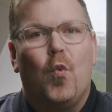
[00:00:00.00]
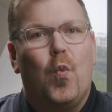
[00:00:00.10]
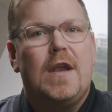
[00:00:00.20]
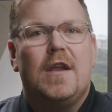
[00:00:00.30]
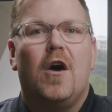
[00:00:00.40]

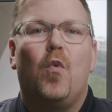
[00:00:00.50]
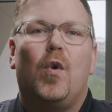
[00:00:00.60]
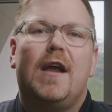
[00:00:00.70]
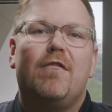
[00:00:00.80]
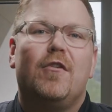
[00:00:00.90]
We know
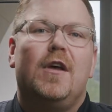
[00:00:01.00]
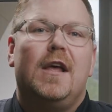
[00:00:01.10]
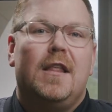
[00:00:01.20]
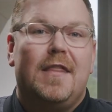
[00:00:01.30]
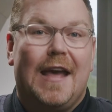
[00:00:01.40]
whatever
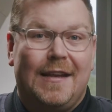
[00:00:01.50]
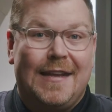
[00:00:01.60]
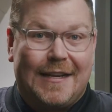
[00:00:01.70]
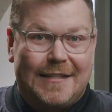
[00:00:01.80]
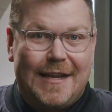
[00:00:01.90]
that
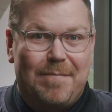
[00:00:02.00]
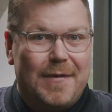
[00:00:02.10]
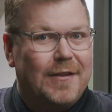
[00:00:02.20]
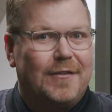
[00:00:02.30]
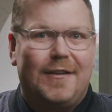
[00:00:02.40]
next step
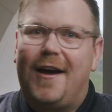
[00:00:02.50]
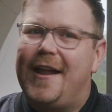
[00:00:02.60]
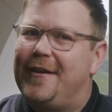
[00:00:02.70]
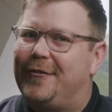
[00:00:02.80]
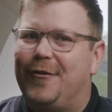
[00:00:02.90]
is, God
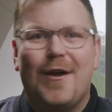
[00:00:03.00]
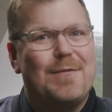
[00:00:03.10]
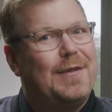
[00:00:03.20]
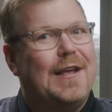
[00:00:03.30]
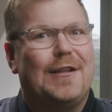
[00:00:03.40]
has great
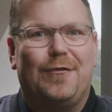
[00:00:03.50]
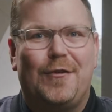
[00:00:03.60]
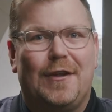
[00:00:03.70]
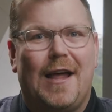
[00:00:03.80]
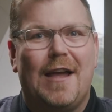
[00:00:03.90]
plans for
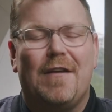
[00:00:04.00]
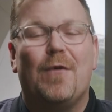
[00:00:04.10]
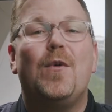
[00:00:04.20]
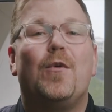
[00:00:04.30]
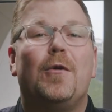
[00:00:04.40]
your life, and
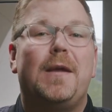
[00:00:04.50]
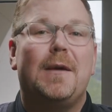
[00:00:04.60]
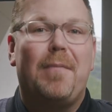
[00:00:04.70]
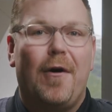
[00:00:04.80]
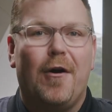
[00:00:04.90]
we want to be a
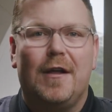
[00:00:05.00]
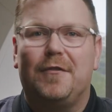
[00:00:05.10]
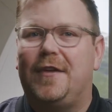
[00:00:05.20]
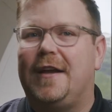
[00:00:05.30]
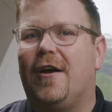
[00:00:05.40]
part of
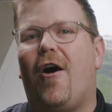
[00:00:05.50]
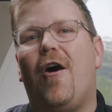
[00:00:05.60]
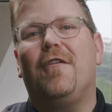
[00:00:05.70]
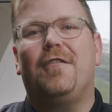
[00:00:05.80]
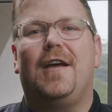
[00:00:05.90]
seeing
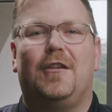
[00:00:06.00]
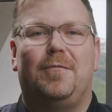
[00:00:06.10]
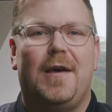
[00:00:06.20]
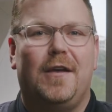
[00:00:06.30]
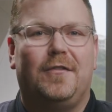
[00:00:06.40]
all of God's
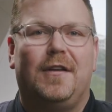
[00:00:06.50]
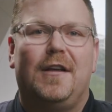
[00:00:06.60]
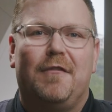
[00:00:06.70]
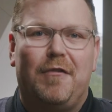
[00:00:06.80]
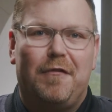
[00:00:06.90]
best
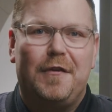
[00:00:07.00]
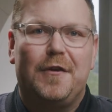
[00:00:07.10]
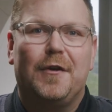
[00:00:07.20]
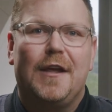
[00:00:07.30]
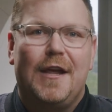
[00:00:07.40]

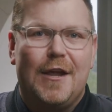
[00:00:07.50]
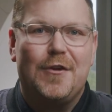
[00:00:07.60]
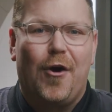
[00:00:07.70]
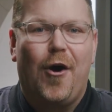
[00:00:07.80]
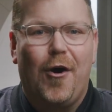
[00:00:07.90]
fulfilled in
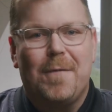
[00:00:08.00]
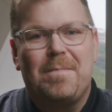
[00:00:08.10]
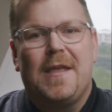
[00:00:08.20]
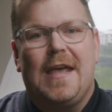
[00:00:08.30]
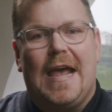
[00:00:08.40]
your heart
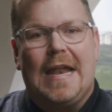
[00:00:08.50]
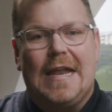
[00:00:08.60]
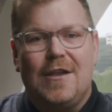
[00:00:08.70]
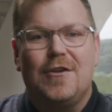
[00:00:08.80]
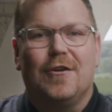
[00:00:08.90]
and
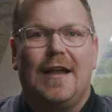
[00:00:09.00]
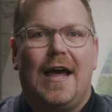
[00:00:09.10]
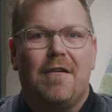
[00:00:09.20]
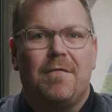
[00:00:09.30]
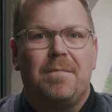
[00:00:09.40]
in your
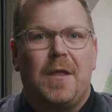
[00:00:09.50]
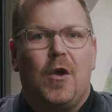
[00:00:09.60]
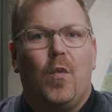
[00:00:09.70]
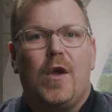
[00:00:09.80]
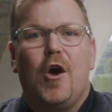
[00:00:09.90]
life.
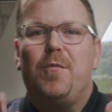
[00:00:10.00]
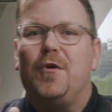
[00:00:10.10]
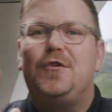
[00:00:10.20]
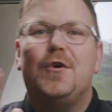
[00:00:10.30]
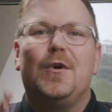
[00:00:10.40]
We hope
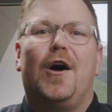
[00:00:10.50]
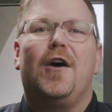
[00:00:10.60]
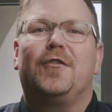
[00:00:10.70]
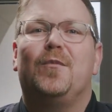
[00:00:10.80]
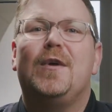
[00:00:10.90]
you're doing
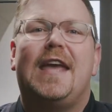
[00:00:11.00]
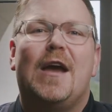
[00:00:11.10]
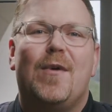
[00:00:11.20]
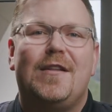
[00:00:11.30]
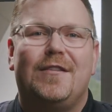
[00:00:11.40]
awesome. We
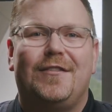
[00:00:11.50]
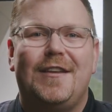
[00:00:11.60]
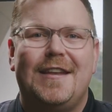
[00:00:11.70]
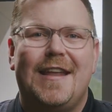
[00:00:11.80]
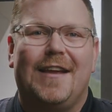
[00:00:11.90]
can't wait to see
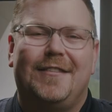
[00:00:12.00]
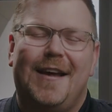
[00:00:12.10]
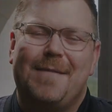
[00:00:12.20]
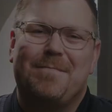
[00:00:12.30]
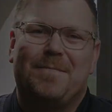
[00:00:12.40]
you next
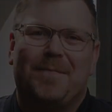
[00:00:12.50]
time.